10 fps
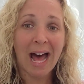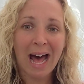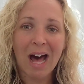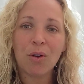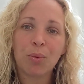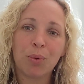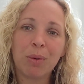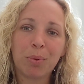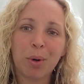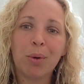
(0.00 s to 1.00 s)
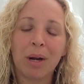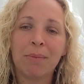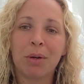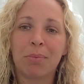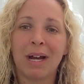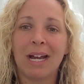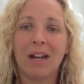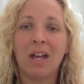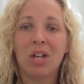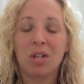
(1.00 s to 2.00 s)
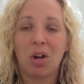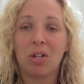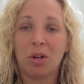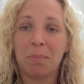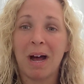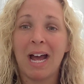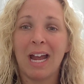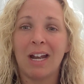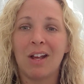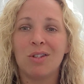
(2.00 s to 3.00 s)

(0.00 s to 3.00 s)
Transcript: how to reprogram your brain and your mind